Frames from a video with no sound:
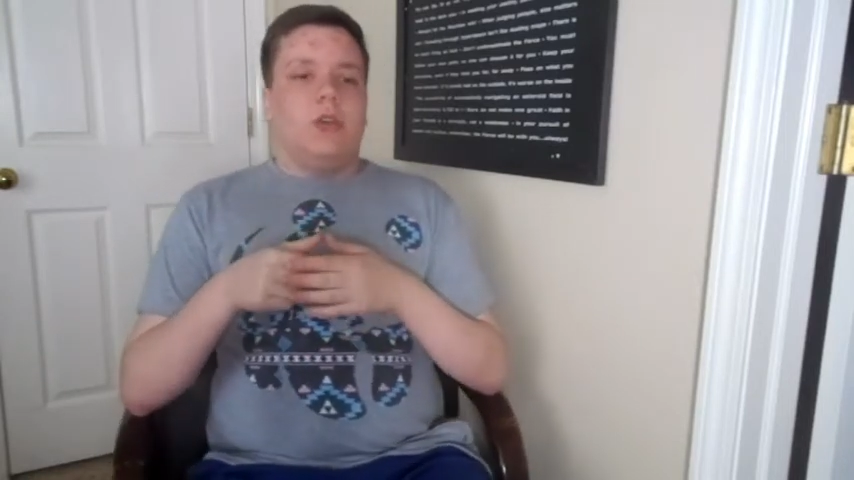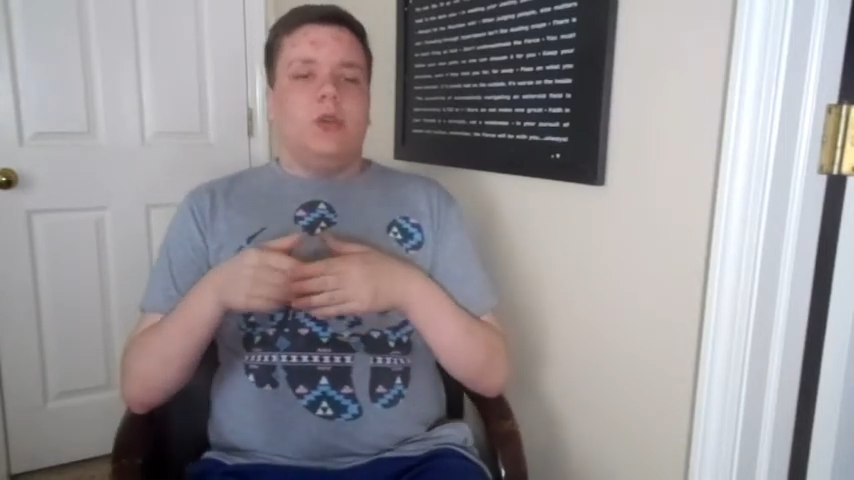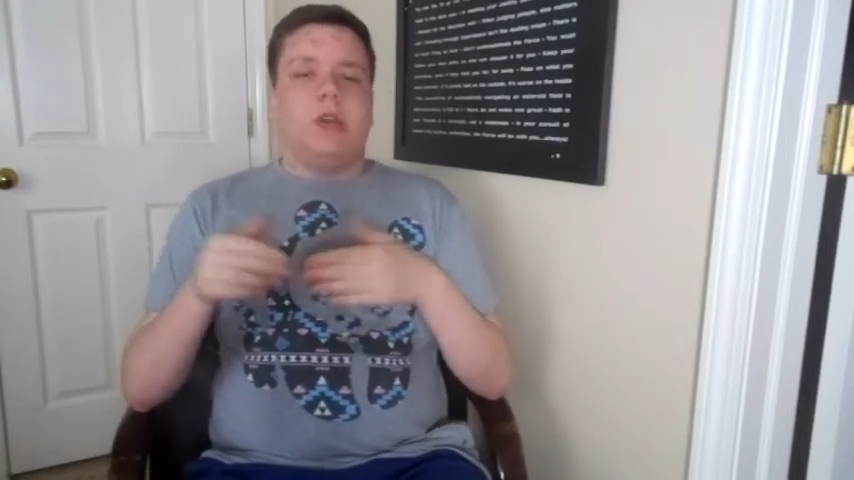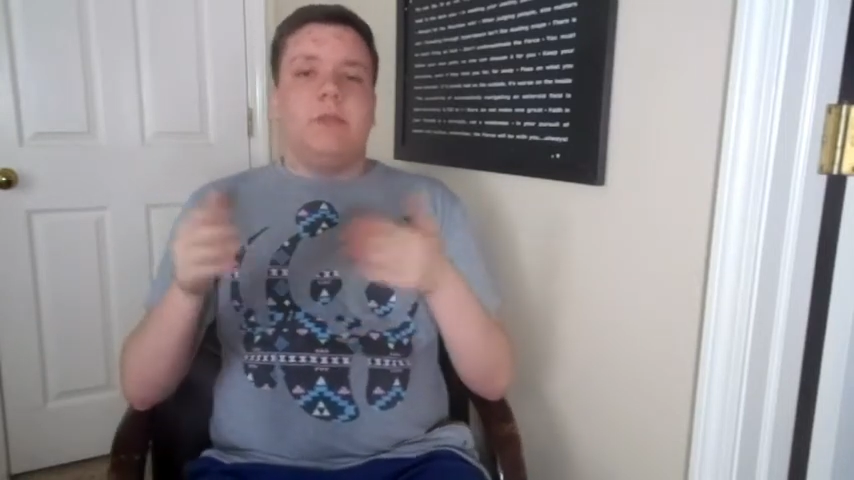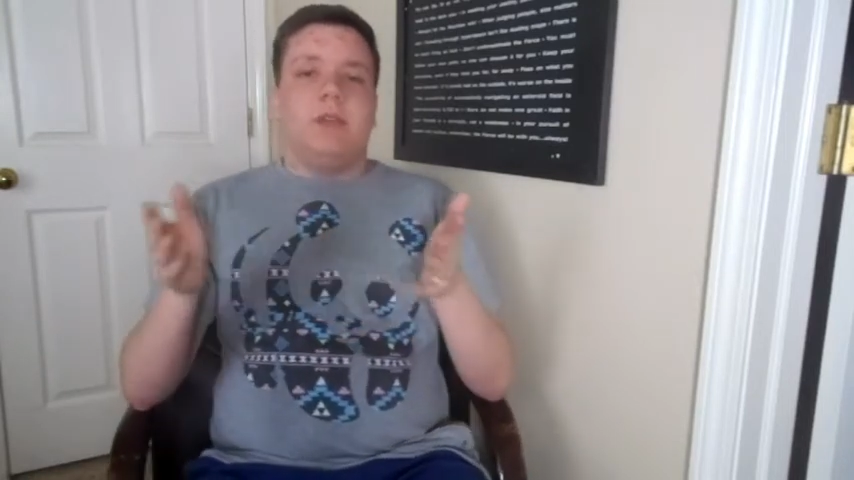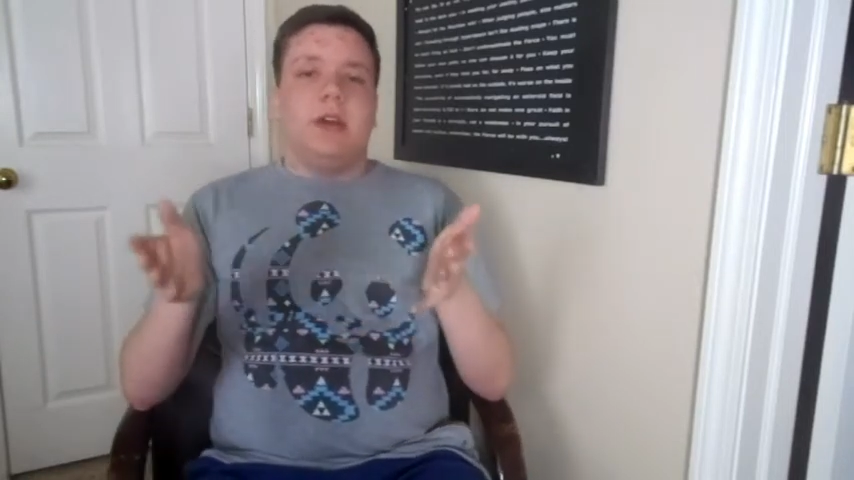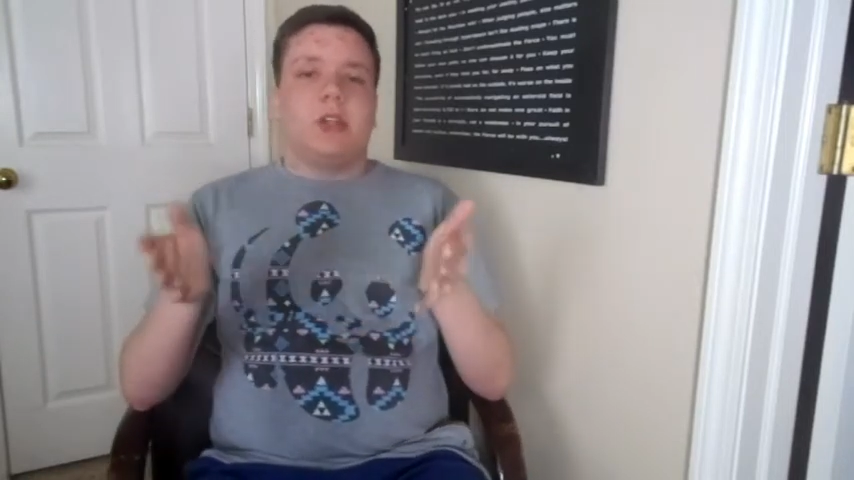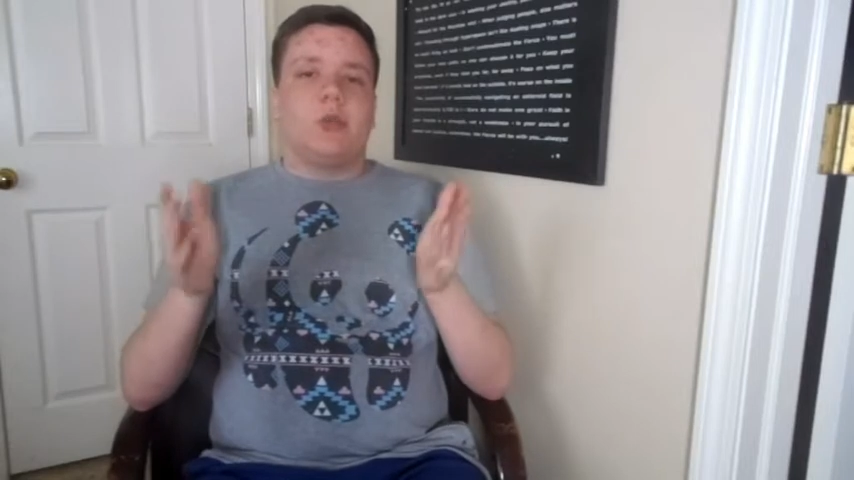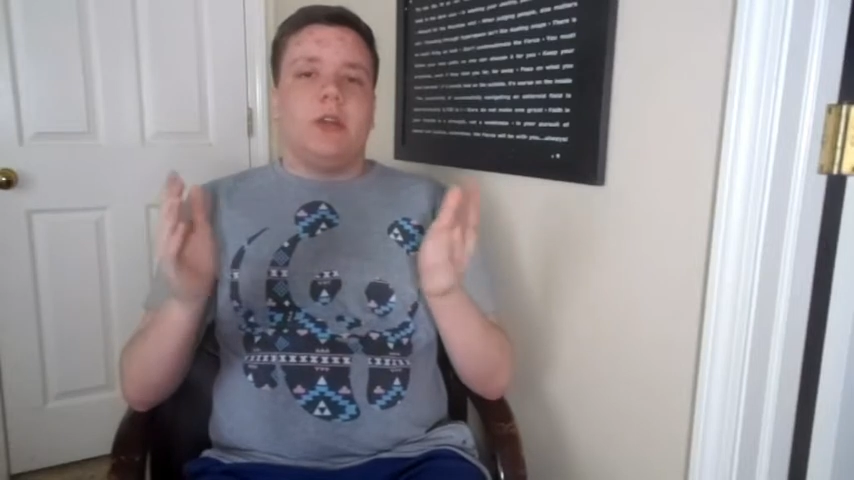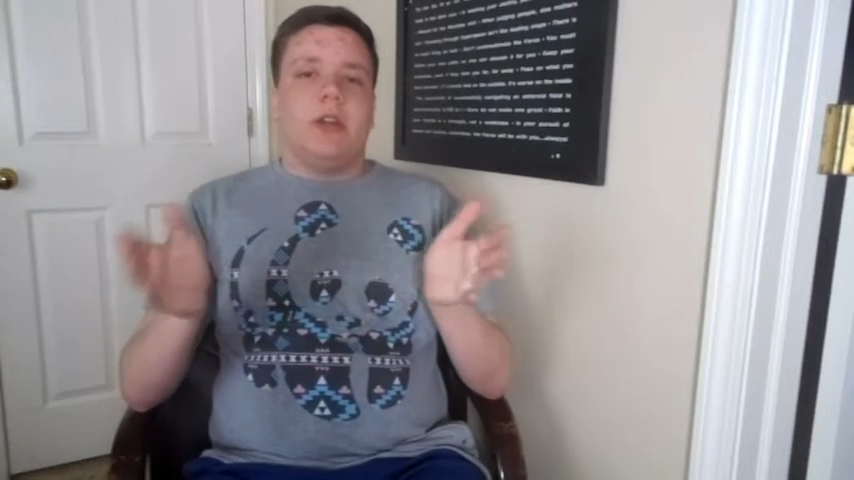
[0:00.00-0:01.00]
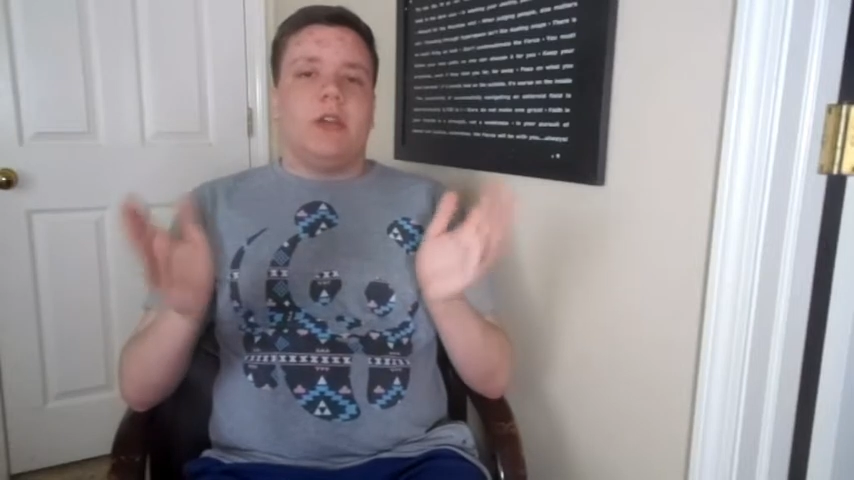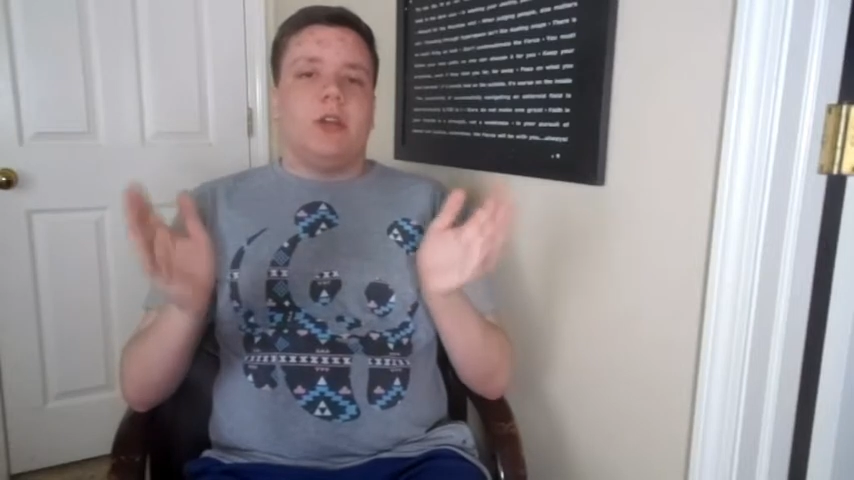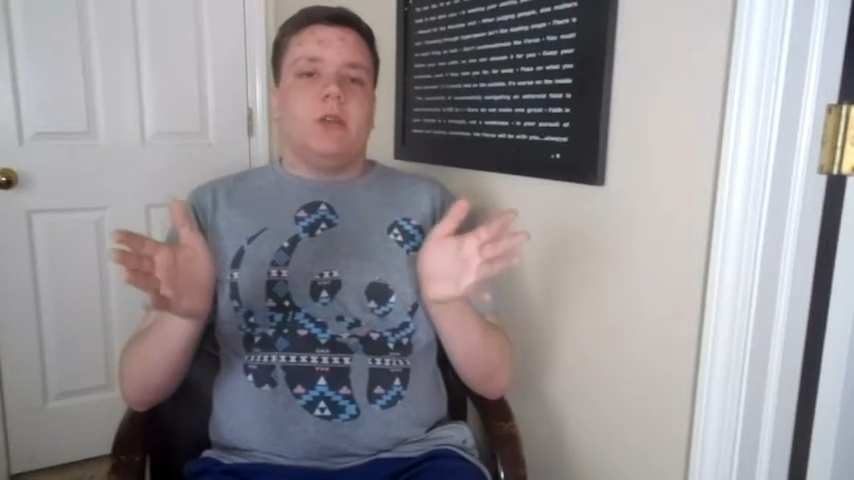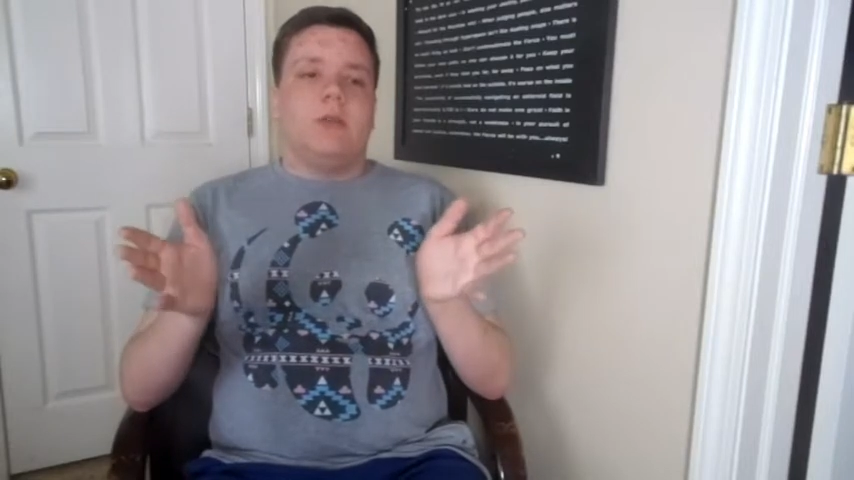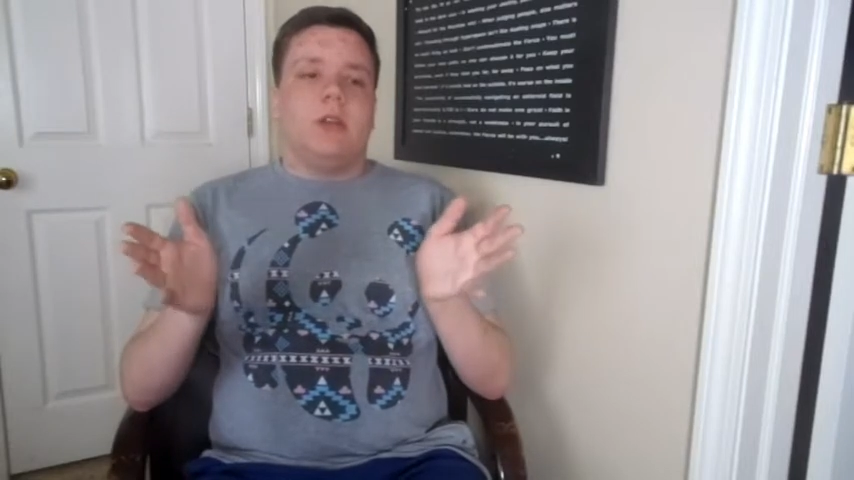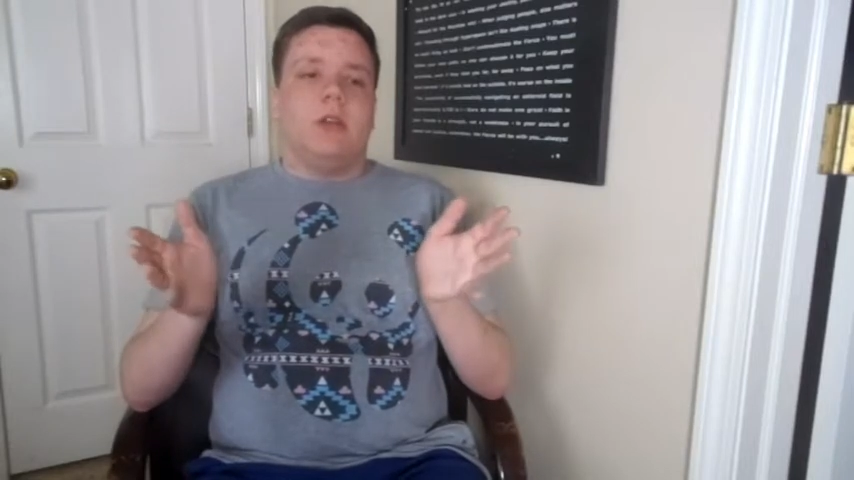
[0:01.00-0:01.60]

who can play the Green Arrow.